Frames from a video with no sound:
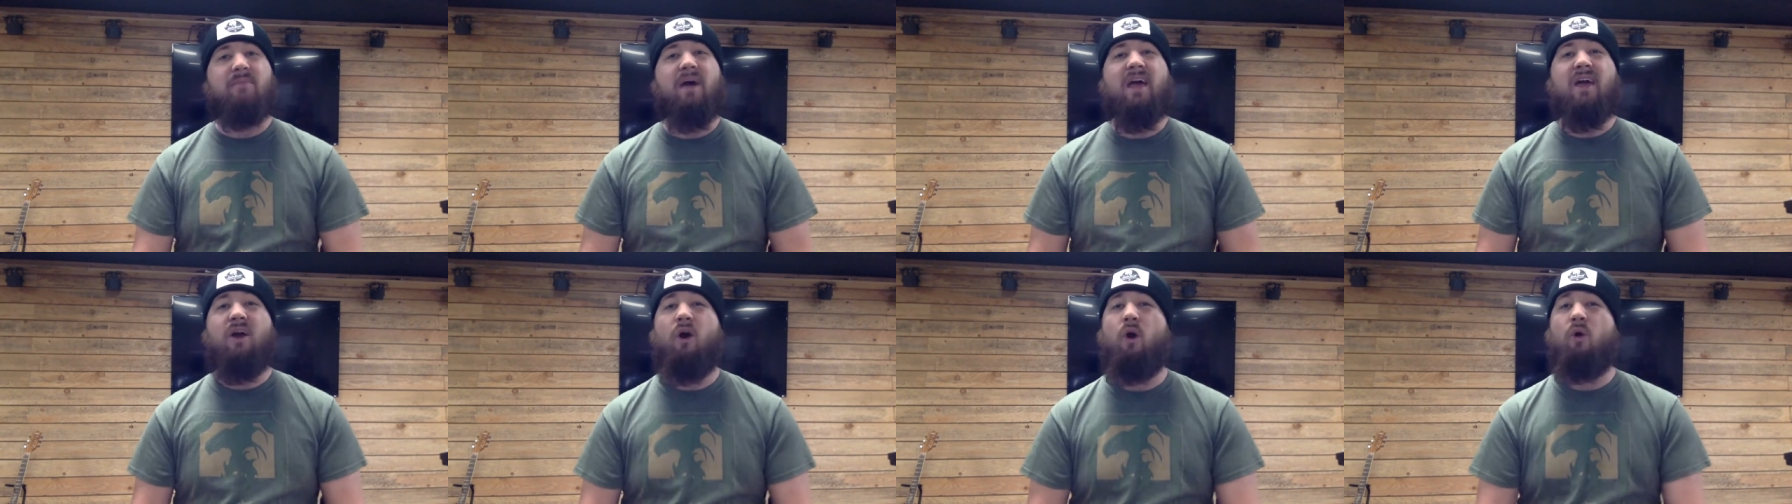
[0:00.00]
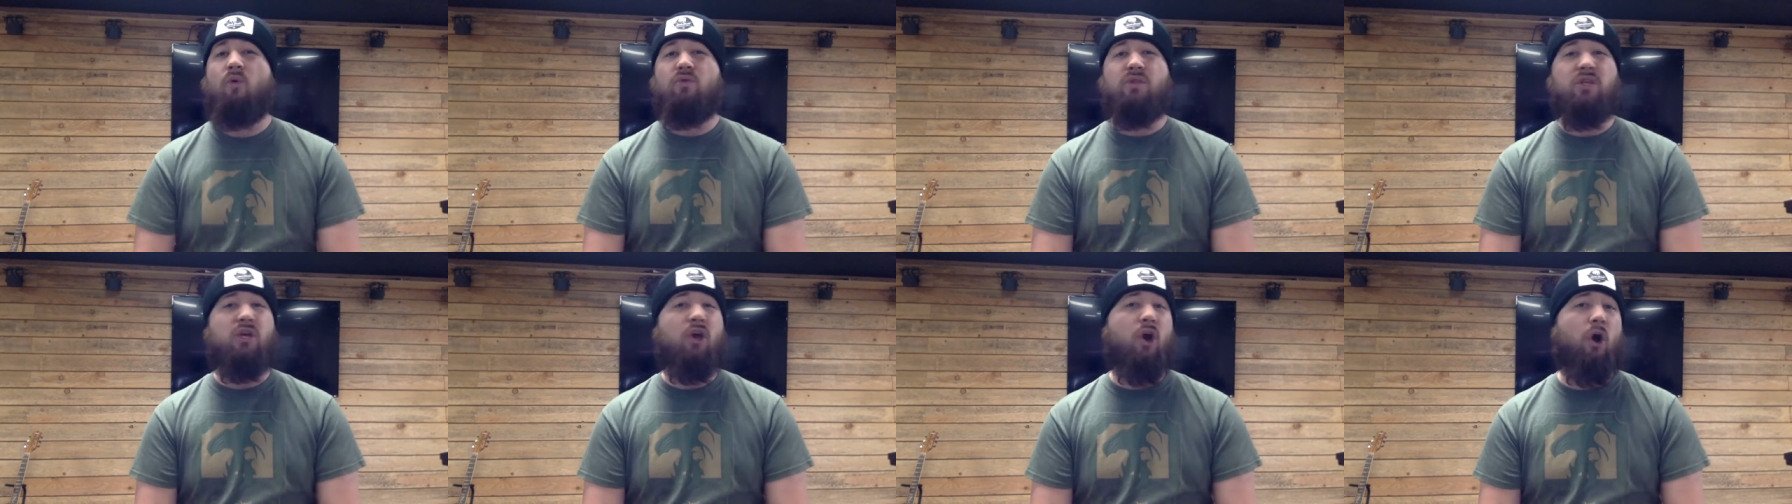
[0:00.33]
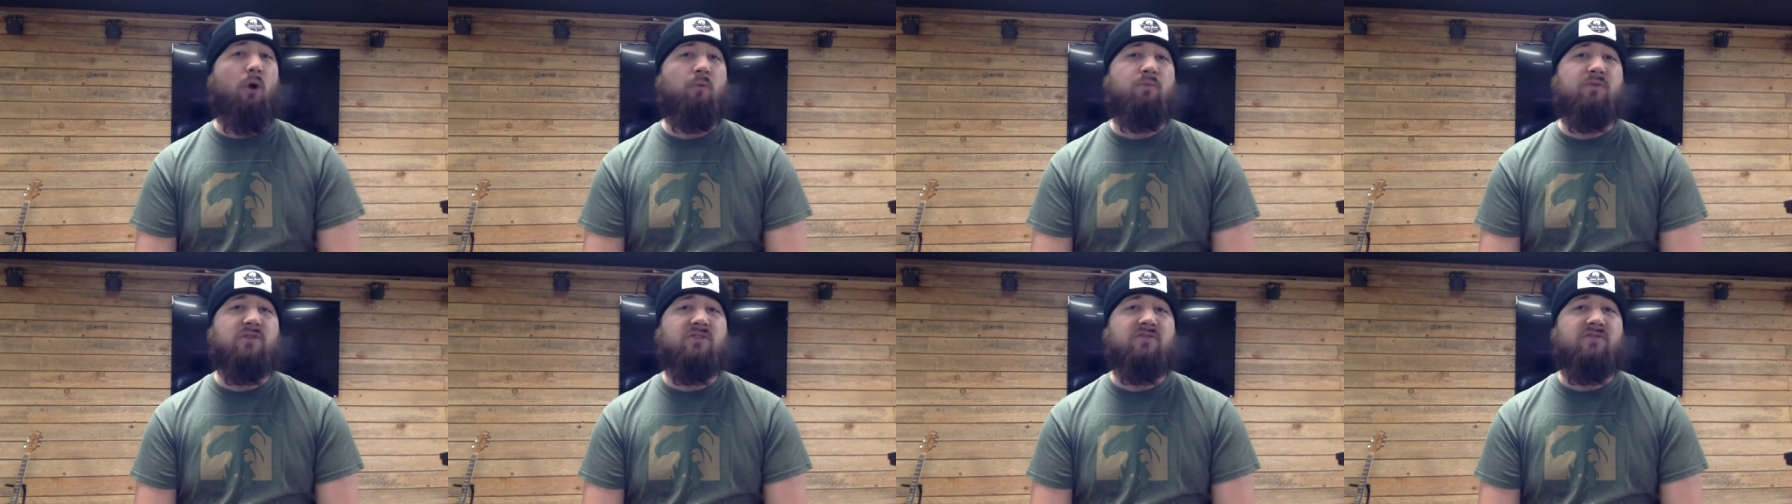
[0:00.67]
my only
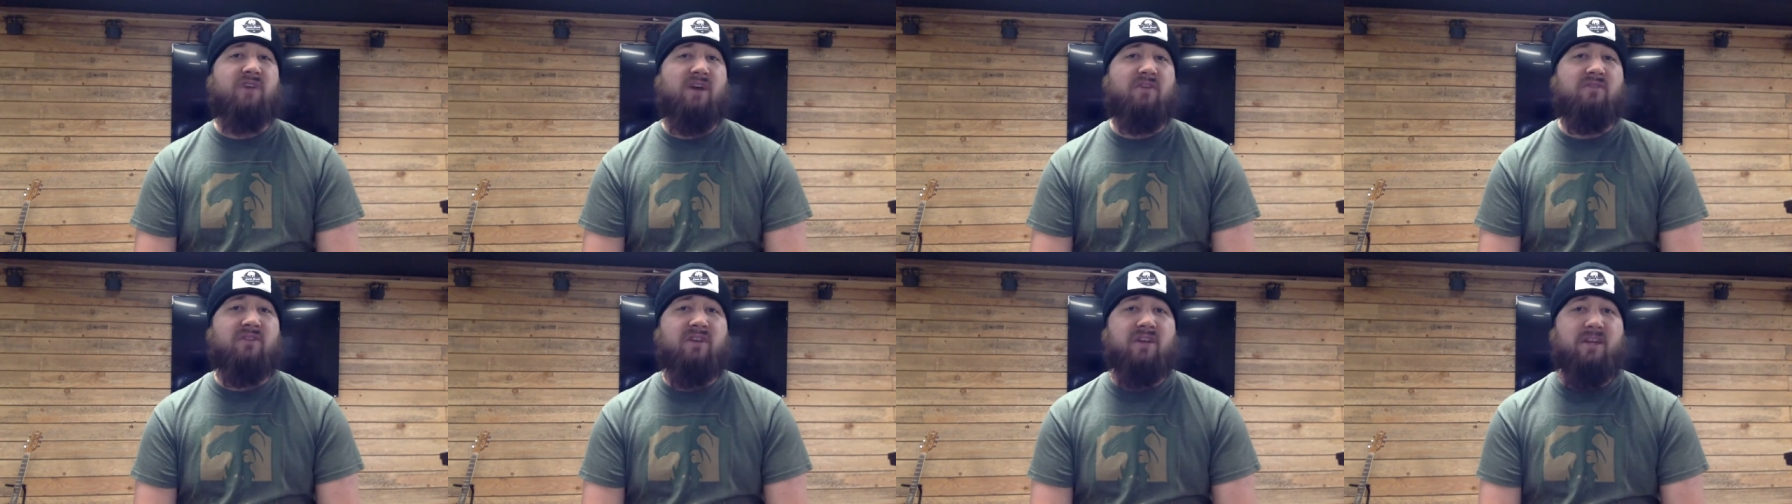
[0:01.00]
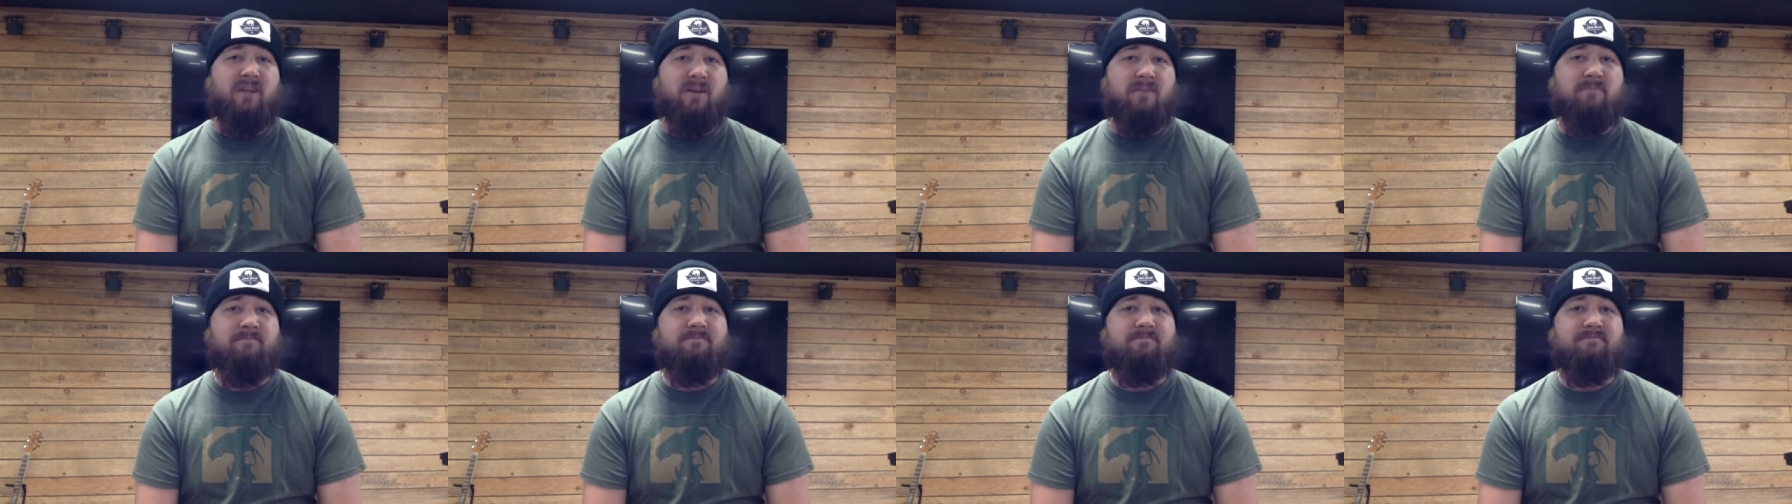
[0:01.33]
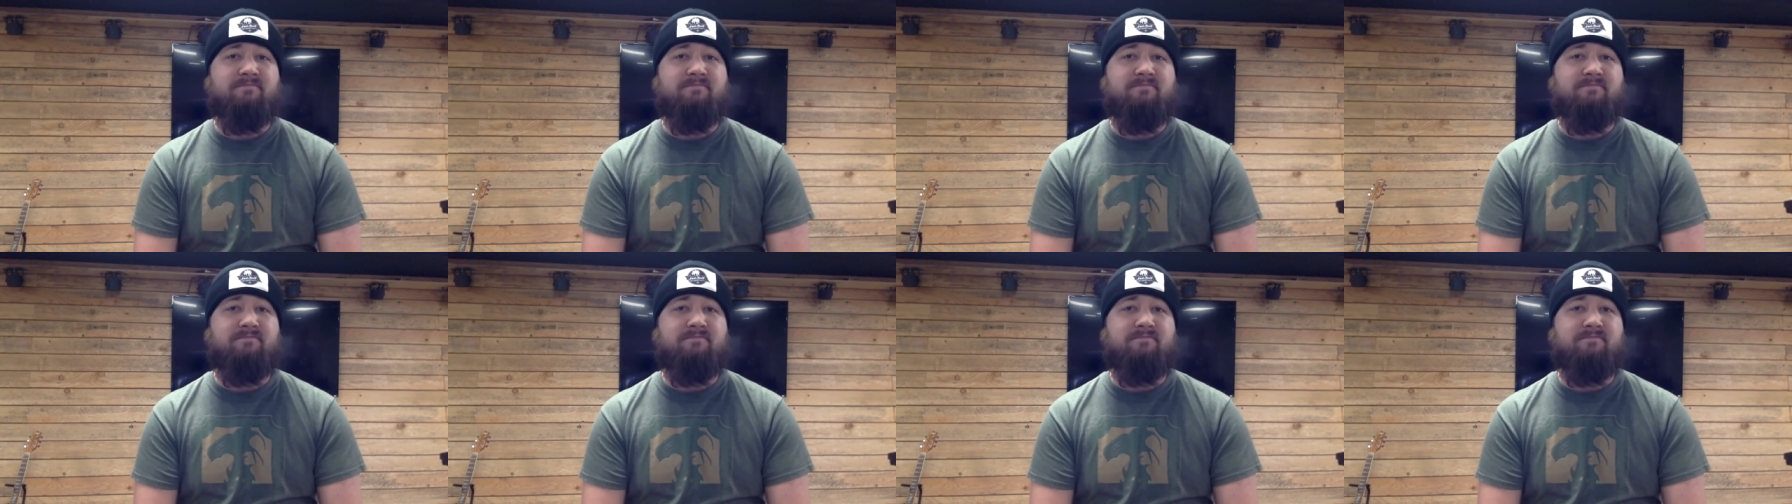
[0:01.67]
hope is found in Him.